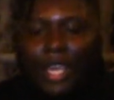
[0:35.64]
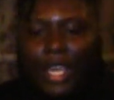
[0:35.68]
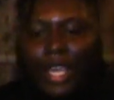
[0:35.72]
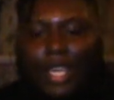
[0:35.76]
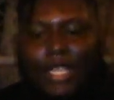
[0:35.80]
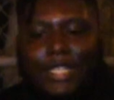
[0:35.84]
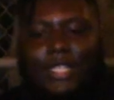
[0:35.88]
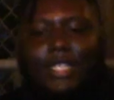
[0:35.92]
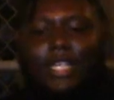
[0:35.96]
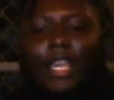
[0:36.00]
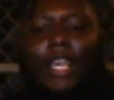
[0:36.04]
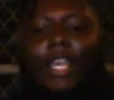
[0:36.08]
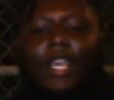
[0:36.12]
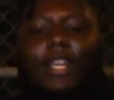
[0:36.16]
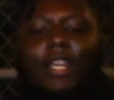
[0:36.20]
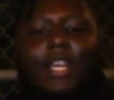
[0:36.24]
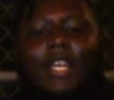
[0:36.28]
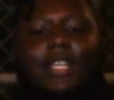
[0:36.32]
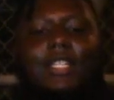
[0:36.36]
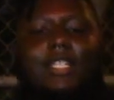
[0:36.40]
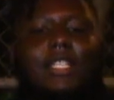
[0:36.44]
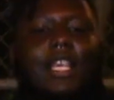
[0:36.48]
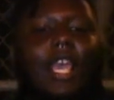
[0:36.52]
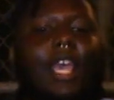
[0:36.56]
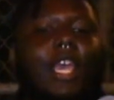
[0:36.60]
Seeing
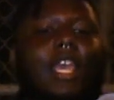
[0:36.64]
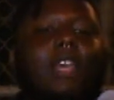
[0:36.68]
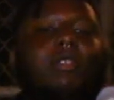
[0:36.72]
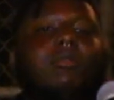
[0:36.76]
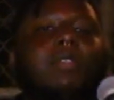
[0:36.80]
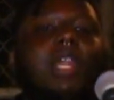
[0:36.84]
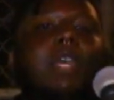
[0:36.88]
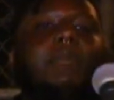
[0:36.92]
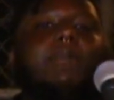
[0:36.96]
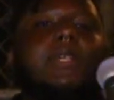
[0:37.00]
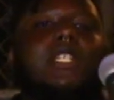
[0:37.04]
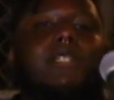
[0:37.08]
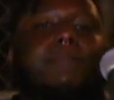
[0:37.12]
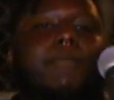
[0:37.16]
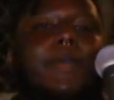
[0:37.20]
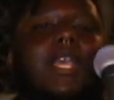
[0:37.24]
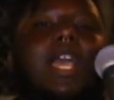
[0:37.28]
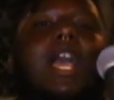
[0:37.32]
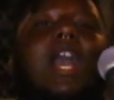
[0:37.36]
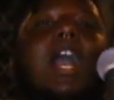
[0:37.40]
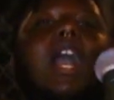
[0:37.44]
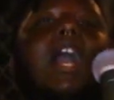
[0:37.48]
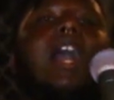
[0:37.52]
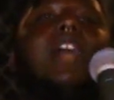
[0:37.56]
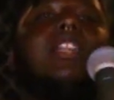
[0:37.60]
the same demons
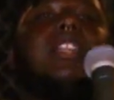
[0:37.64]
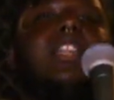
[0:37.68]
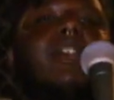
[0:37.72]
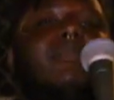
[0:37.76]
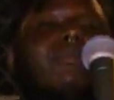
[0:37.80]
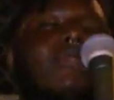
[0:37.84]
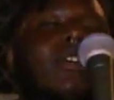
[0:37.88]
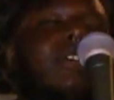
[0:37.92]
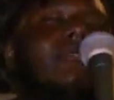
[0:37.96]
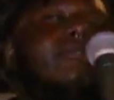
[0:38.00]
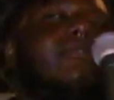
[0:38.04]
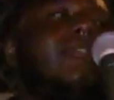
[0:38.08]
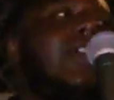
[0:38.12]
behind different